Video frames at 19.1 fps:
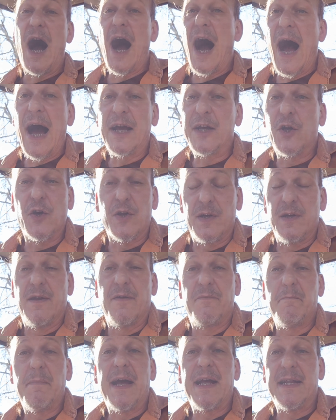I couldn't
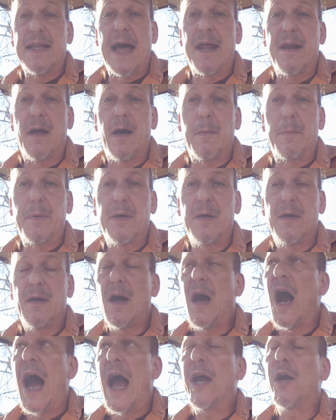have made that up.
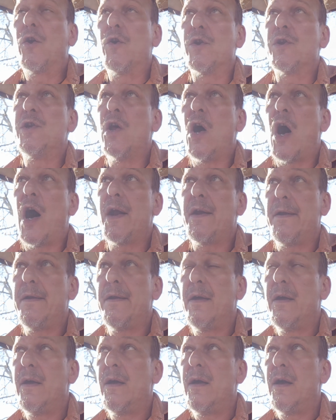I could not
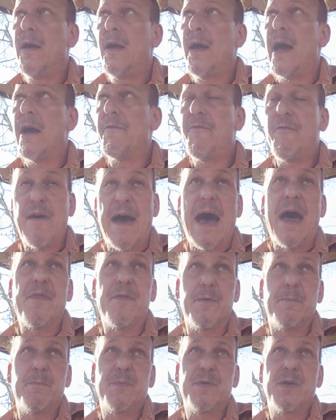have
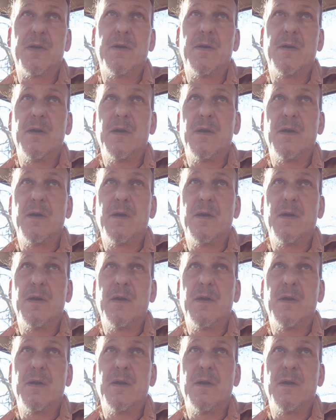fathomed